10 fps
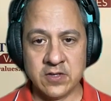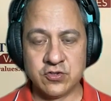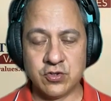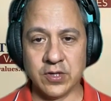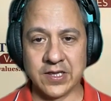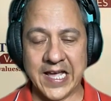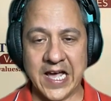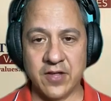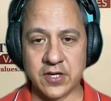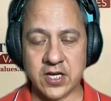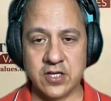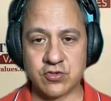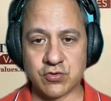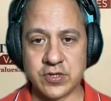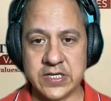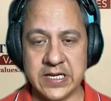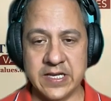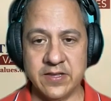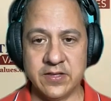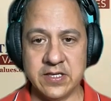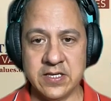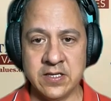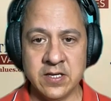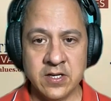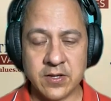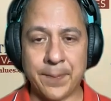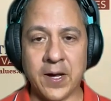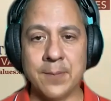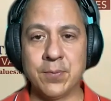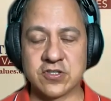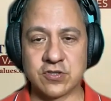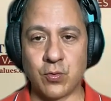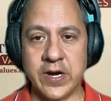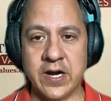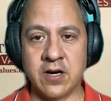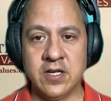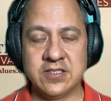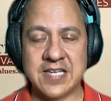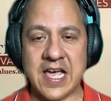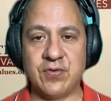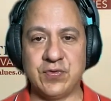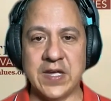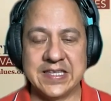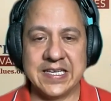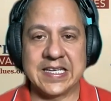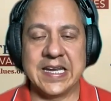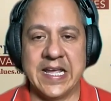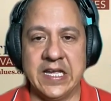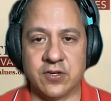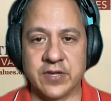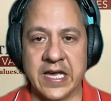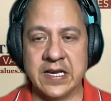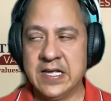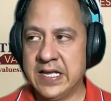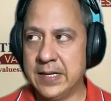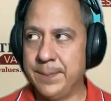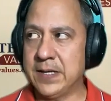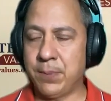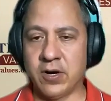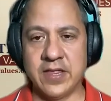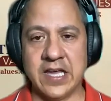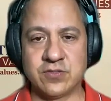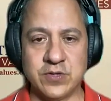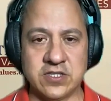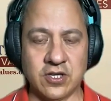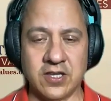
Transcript: to allow the country in the public square to have faith that it can handle that. And a big part of that, as we saw